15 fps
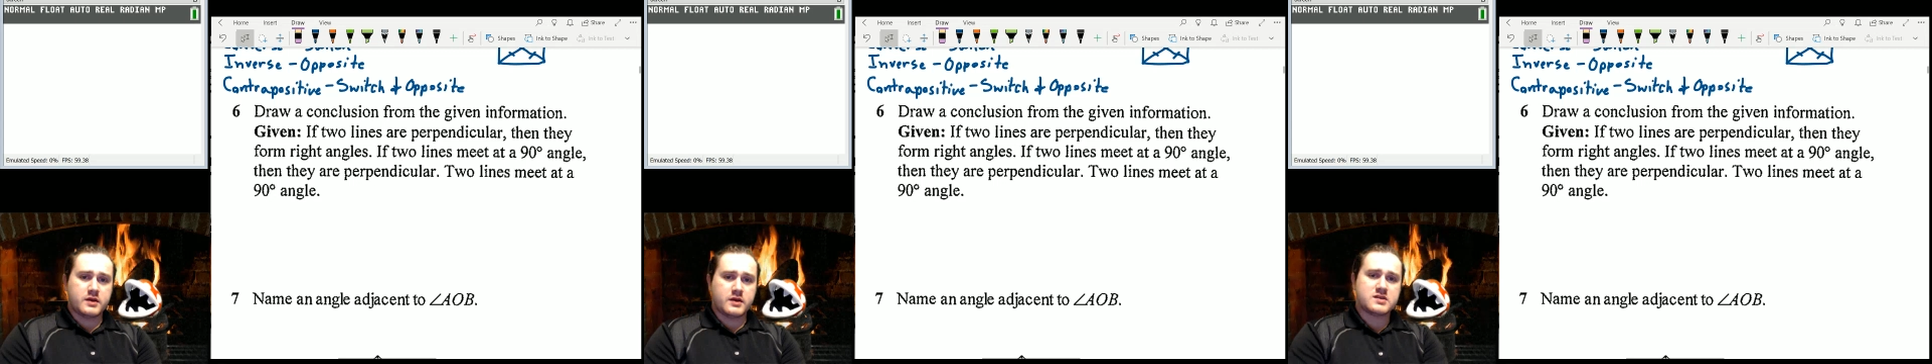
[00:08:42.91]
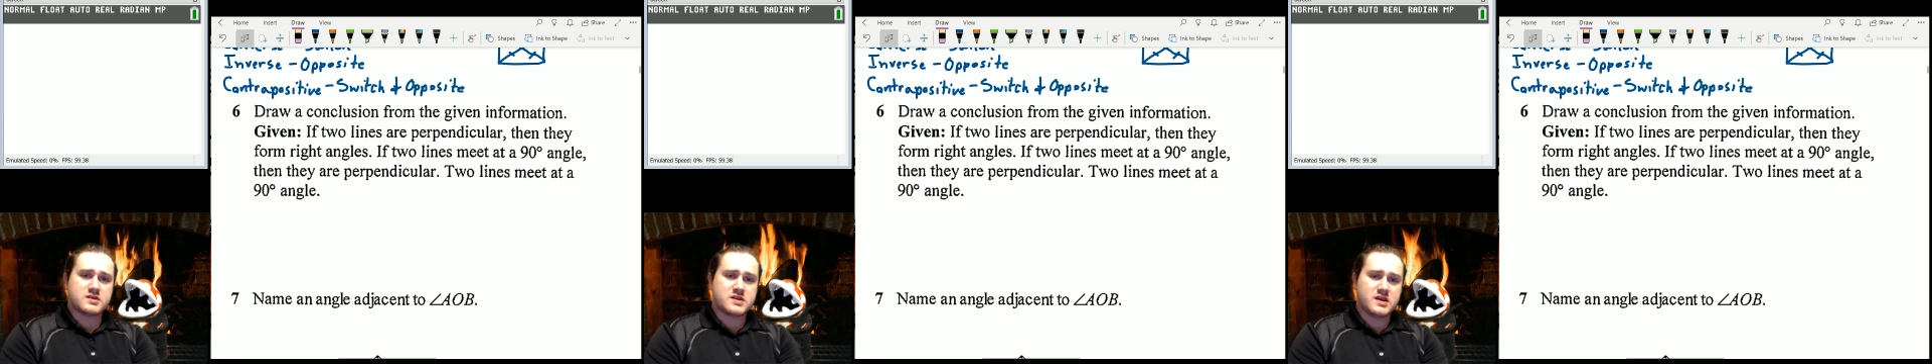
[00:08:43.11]

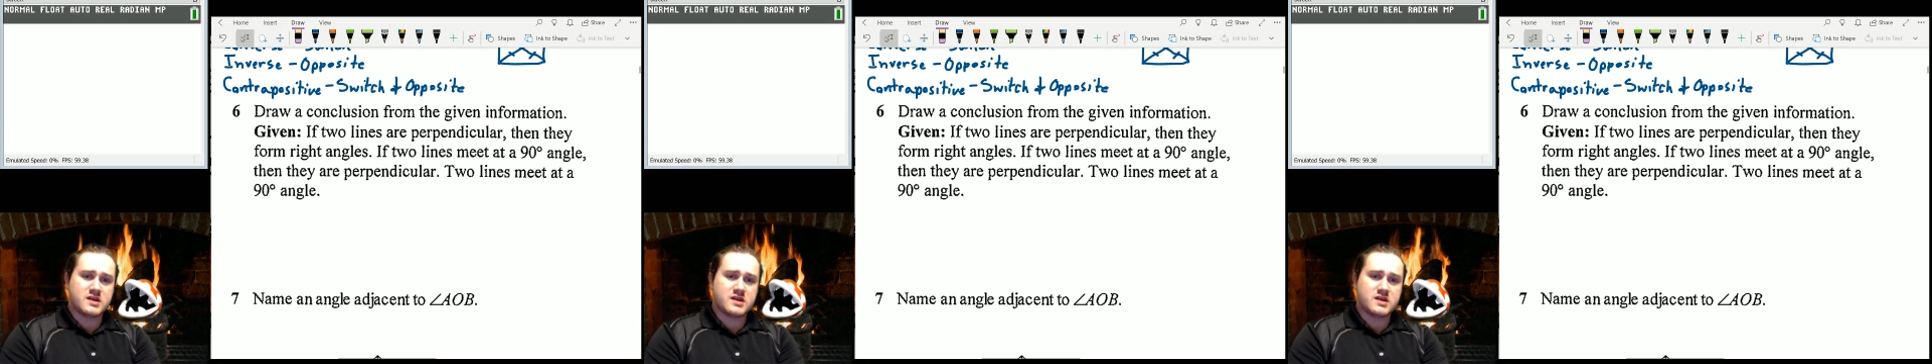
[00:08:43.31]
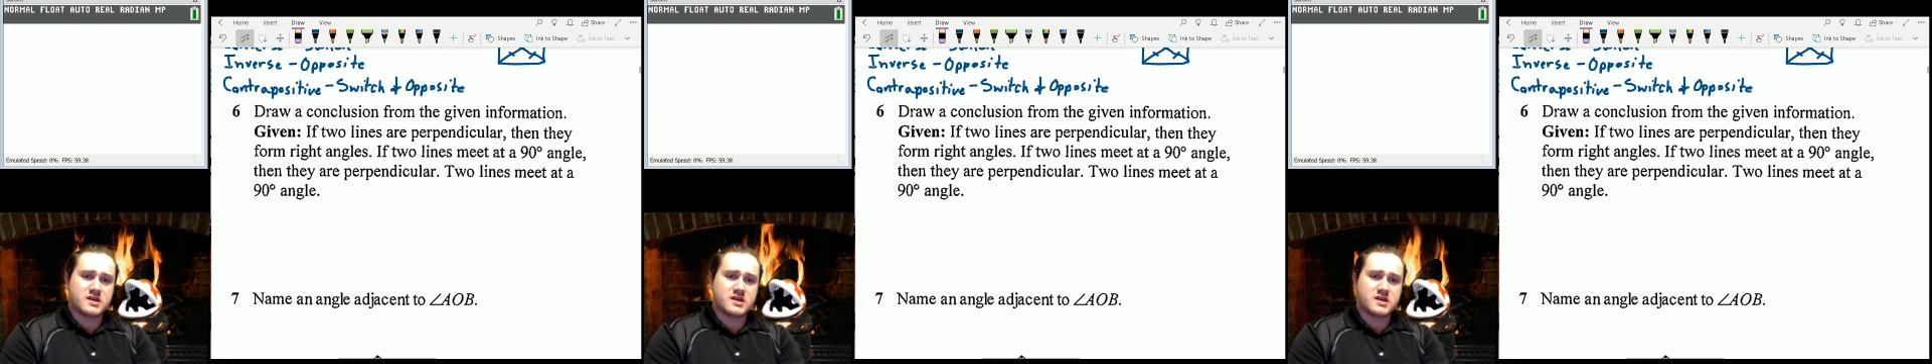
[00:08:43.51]
it
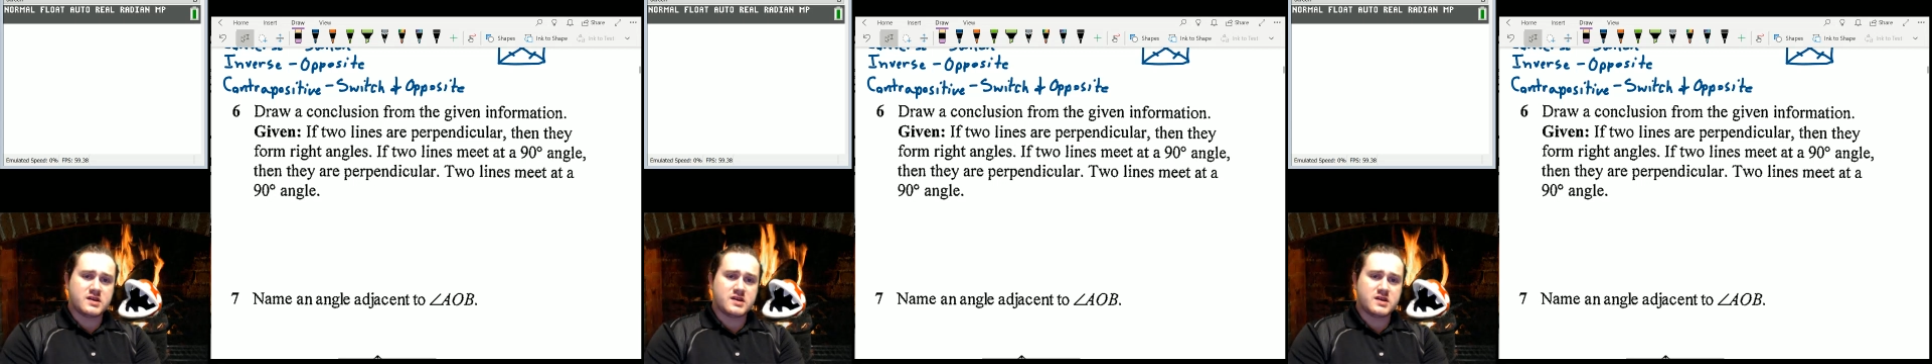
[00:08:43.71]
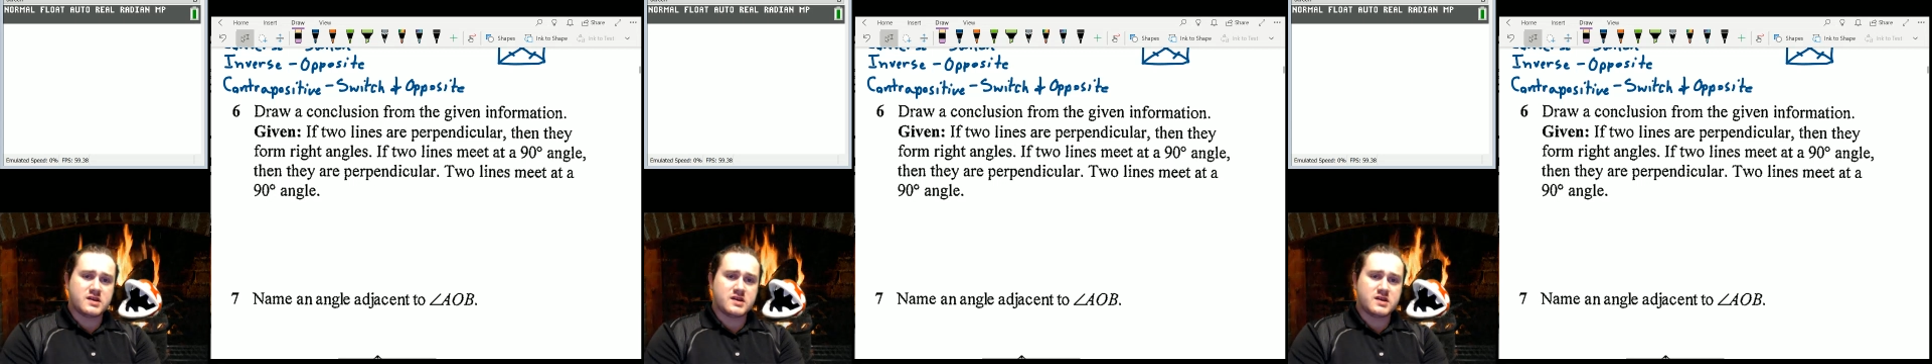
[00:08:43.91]
says
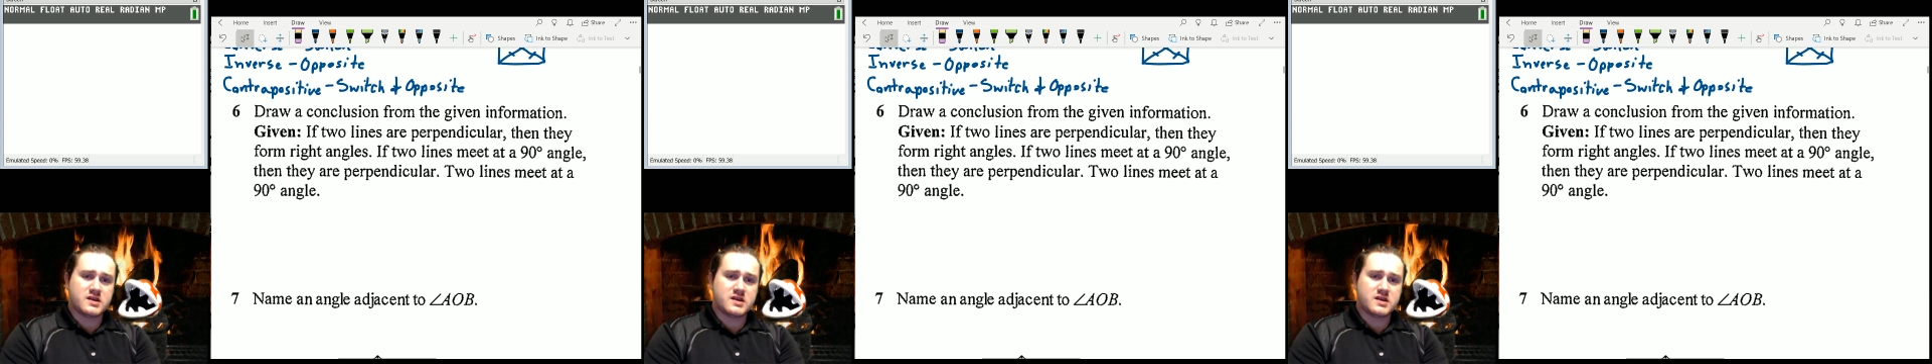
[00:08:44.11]
draw a